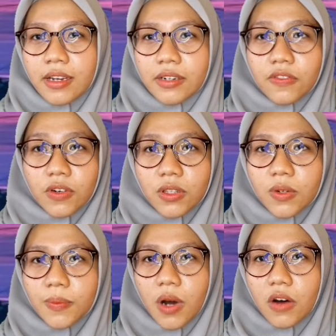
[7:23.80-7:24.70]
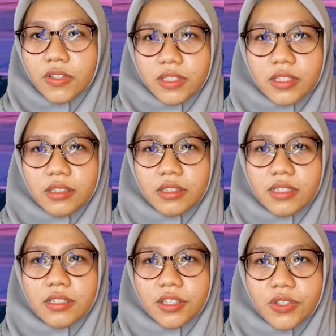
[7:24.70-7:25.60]
The volume of
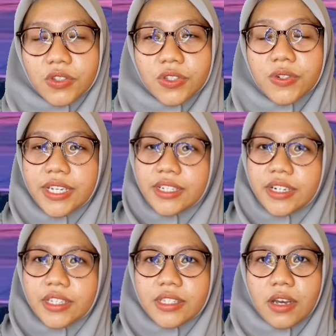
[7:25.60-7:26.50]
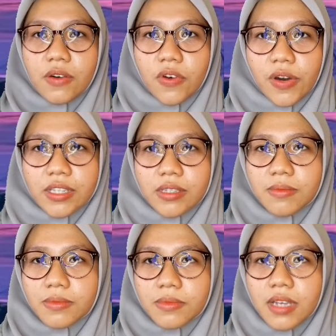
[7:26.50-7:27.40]
the newsreader's voice
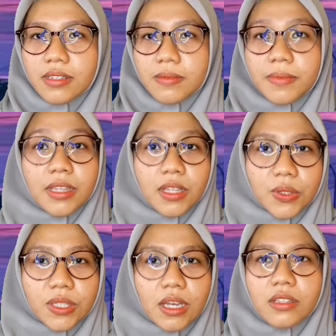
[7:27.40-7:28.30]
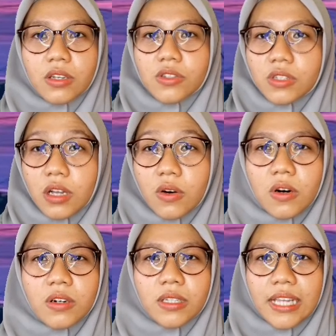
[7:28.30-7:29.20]
must be loud, not slow
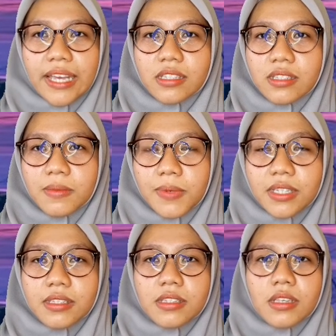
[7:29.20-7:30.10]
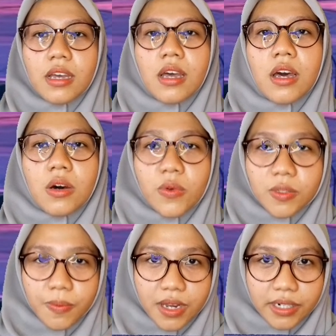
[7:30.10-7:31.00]
or like someone
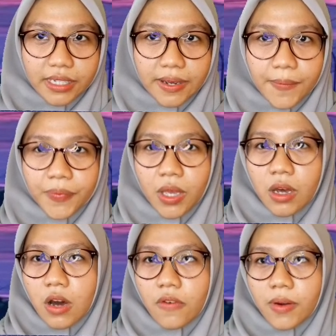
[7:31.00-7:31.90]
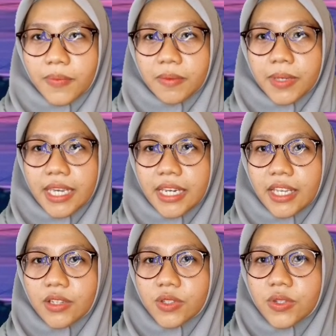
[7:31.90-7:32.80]
whispering. From the
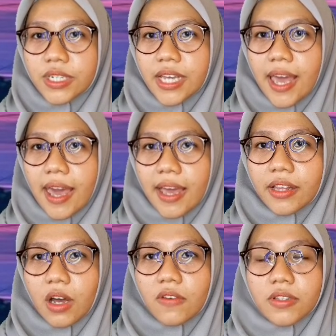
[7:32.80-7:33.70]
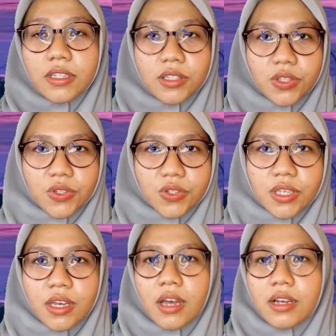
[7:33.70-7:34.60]
beginning to the end of the news,
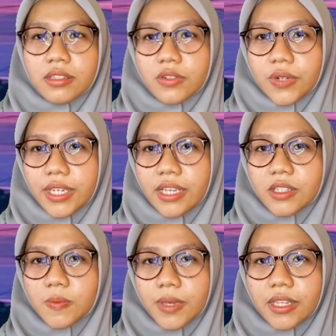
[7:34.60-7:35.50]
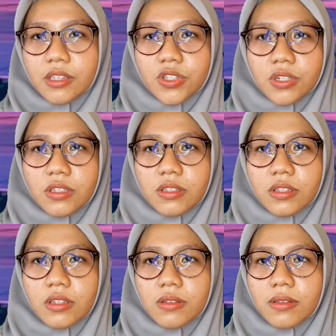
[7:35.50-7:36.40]
the reading speed should not